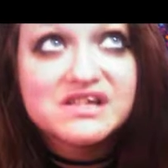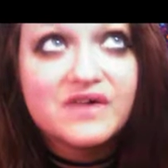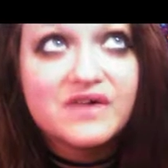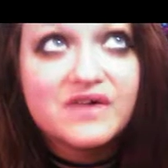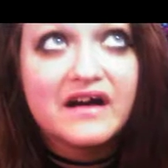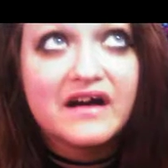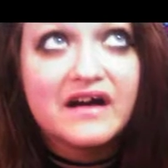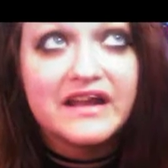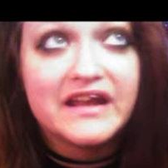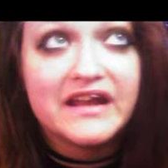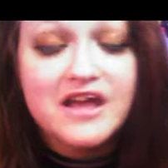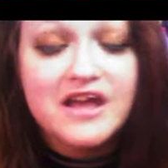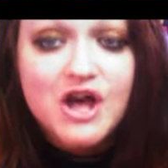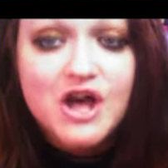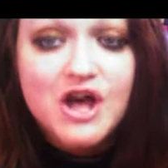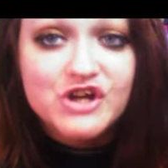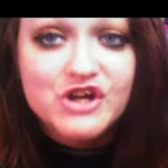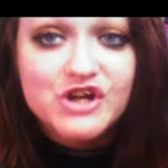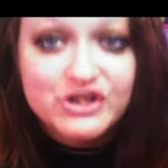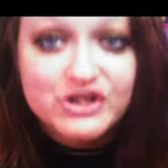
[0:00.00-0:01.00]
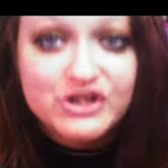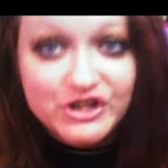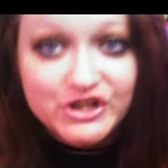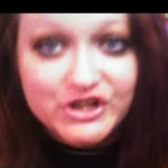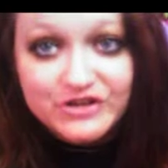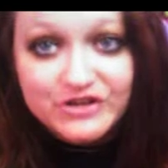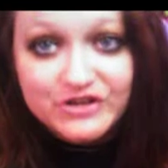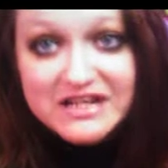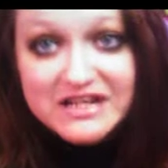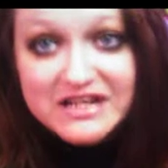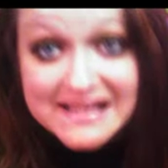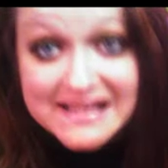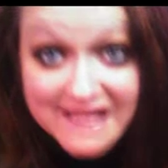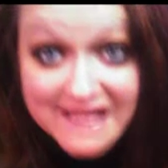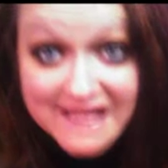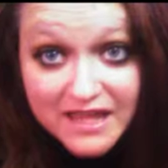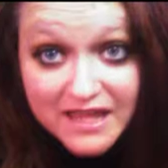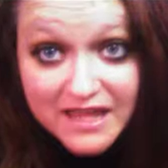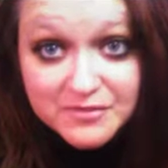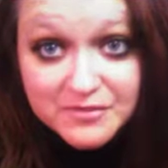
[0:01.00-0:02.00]
on Goodreads, because
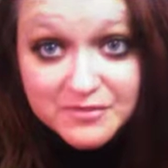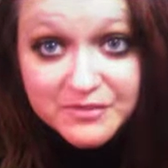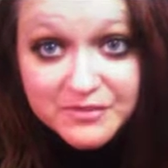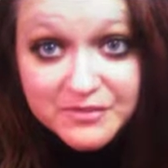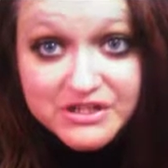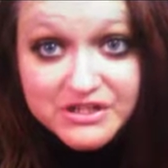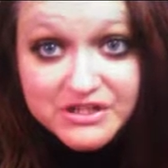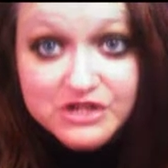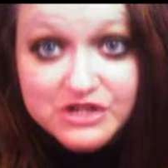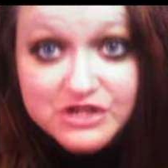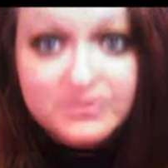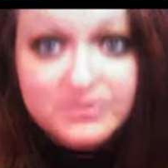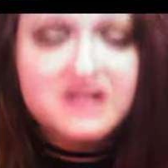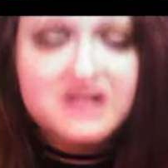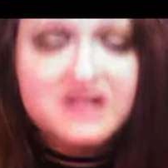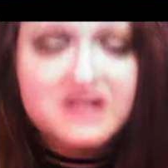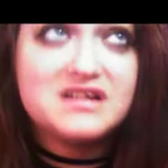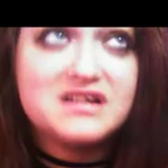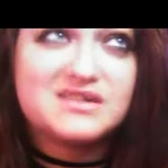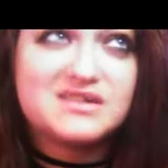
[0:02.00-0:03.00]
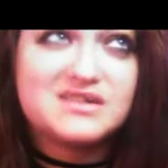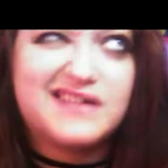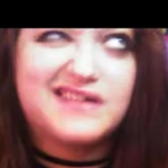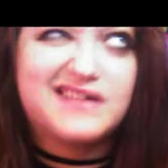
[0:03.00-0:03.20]
I am a booktuber,